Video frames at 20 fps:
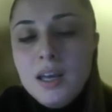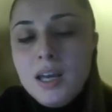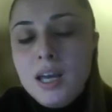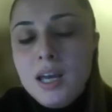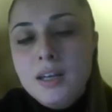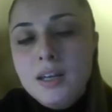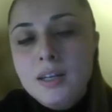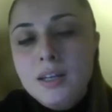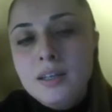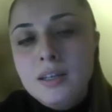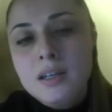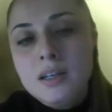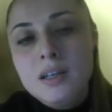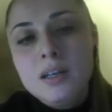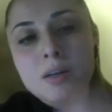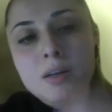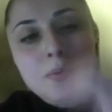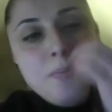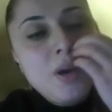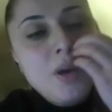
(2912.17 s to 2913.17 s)
And
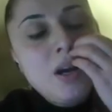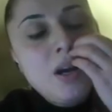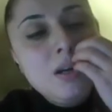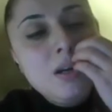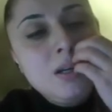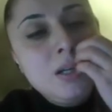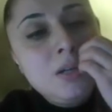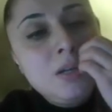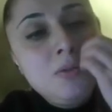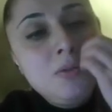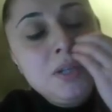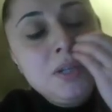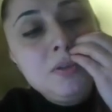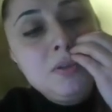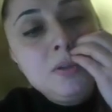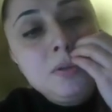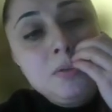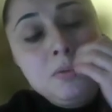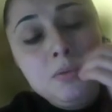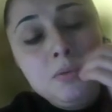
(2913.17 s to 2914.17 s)
we
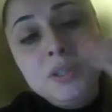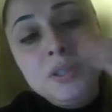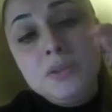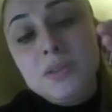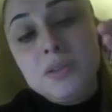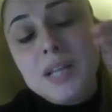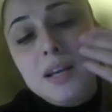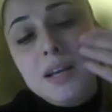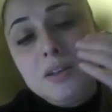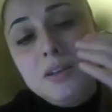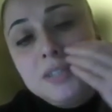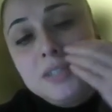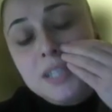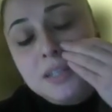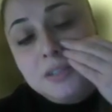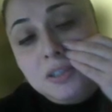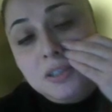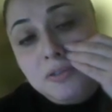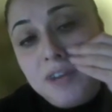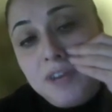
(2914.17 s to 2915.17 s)
rely on
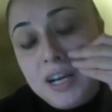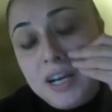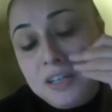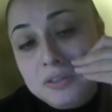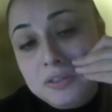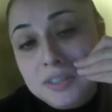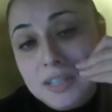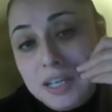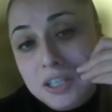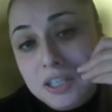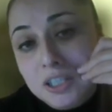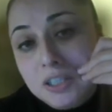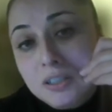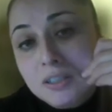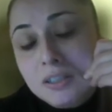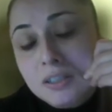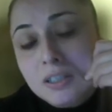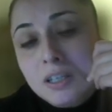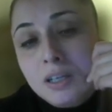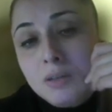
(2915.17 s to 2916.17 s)
tensor
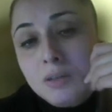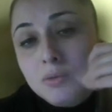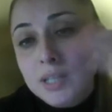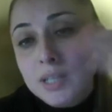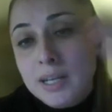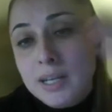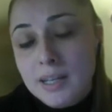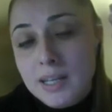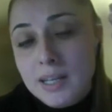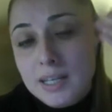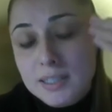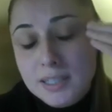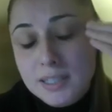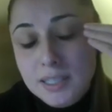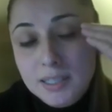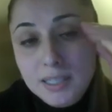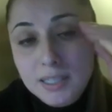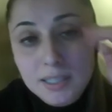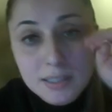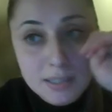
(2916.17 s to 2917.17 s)
factorizations when
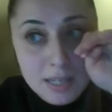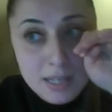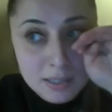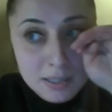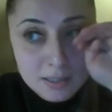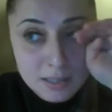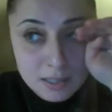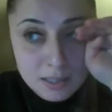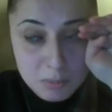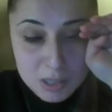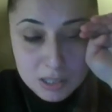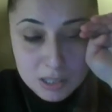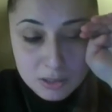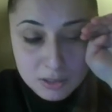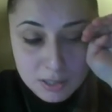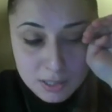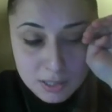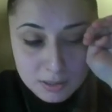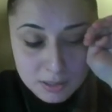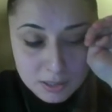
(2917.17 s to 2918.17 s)
analyzing these data sets,
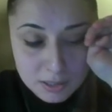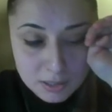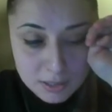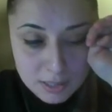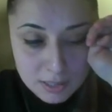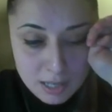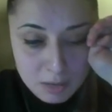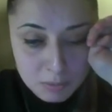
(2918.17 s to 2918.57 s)
because tensor